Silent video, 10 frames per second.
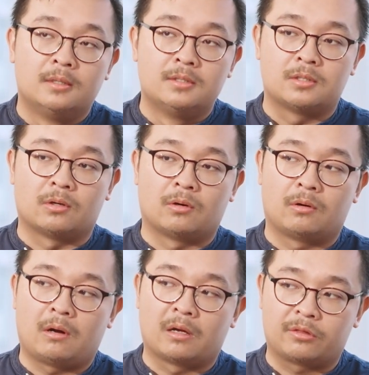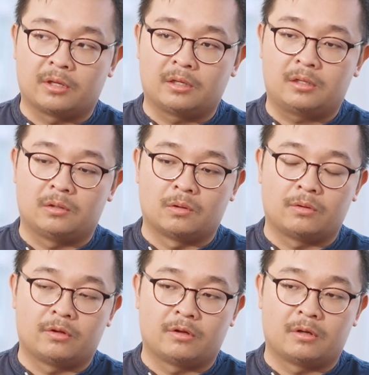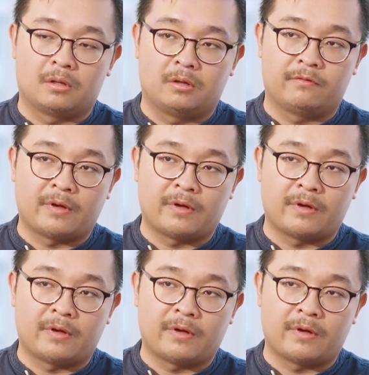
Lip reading: So I think the